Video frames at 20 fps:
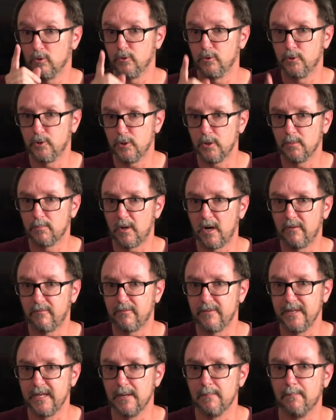do your part
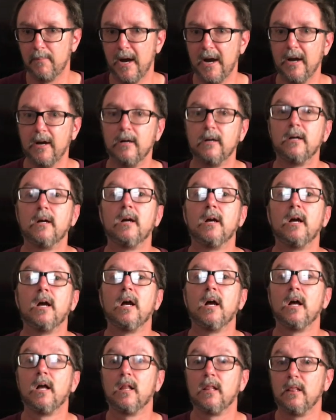for the empire.
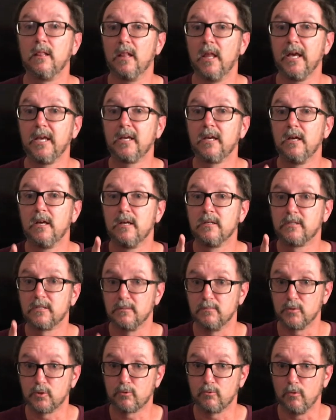Like,
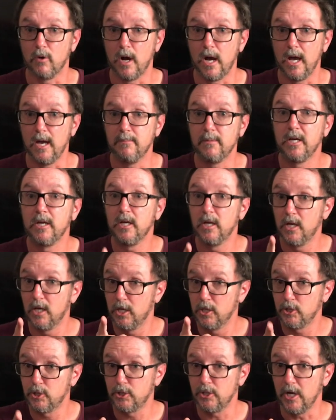subscribe,
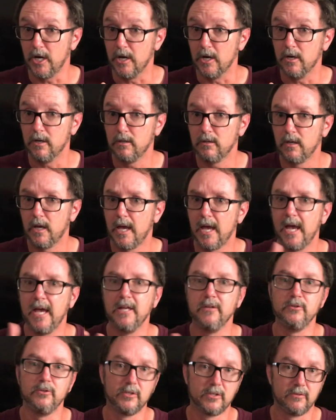share,
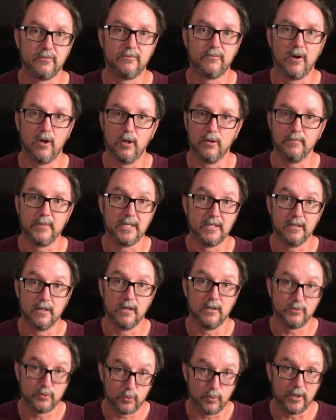and you can follow me
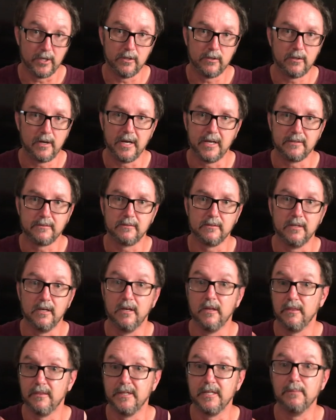on Twitter at
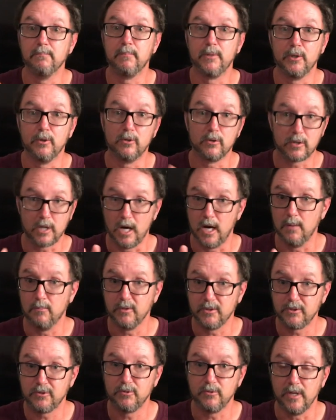uh, the Imperial Comm
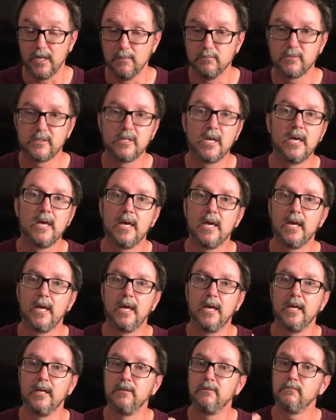with two M's.
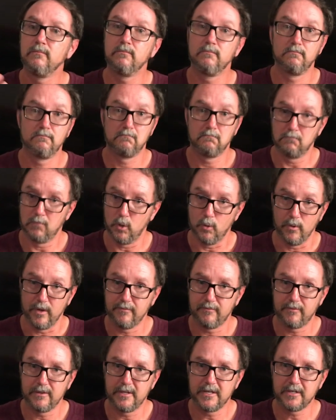And
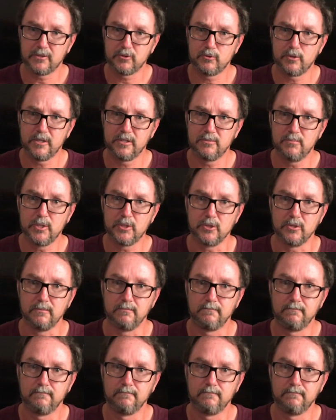wait for the next transmission.